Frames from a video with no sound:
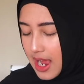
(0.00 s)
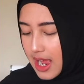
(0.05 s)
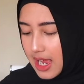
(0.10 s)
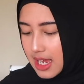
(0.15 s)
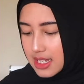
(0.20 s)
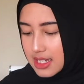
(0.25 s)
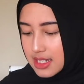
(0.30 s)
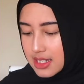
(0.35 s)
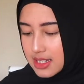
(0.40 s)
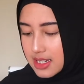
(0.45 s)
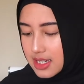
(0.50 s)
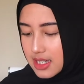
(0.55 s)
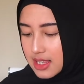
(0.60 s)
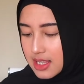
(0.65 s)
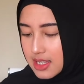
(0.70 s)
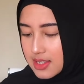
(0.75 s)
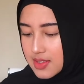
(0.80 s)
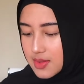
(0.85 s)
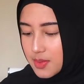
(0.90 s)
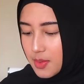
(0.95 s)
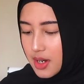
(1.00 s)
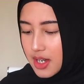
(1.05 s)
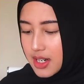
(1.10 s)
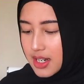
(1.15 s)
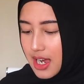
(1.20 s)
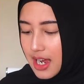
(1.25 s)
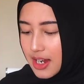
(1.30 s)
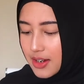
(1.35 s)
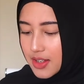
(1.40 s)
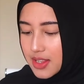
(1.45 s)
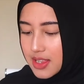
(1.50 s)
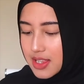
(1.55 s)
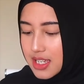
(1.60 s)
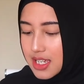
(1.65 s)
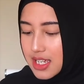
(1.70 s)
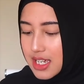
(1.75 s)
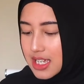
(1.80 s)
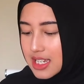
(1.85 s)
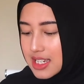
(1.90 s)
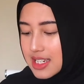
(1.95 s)
and this one I got
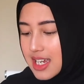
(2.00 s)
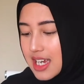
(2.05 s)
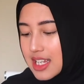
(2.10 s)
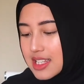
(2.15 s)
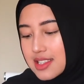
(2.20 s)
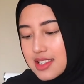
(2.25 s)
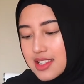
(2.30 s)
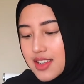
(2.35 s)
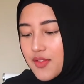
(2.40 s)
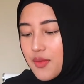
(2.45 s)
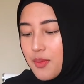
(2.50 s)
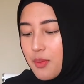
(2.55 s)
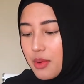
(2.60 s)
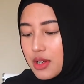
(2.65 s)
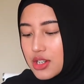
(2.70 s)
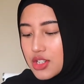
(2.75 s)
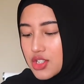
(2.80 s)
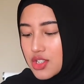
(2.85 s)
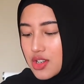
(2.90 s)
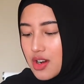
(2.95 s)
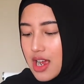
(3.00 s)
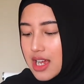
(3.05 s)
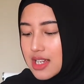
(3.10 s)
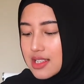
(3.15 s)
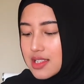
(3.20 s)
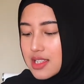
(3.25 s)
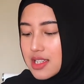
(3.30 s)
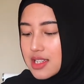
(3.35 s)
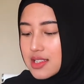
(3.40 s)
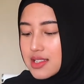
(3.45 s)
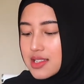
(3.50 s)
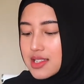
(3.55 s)
the Intensive Moisturizing